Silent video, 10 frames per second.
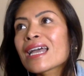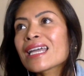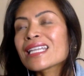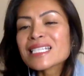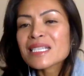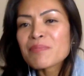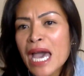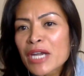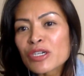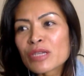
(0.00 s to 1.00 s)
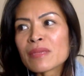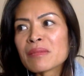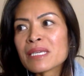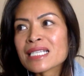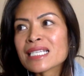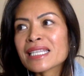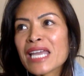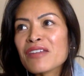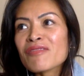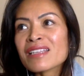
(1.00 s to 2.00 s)
it doesn't matter to me, because at the
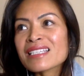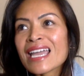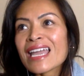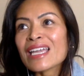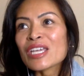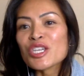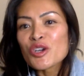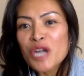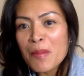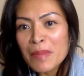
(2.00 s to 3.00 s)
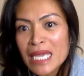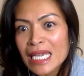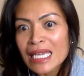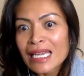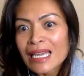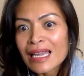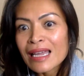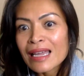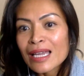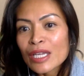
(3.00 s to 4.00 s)
end of the day, you're not me.
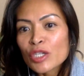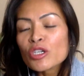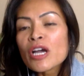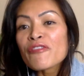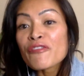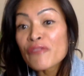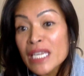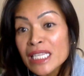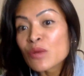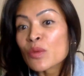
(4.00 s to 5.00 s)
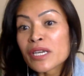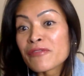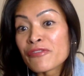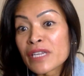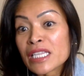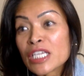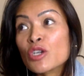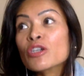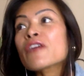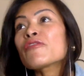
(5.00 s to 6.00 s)
You're not feeling what I'm feeling.
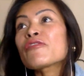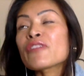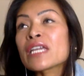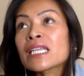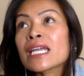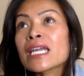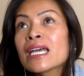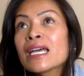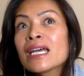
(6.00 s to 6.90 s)
You're not feeling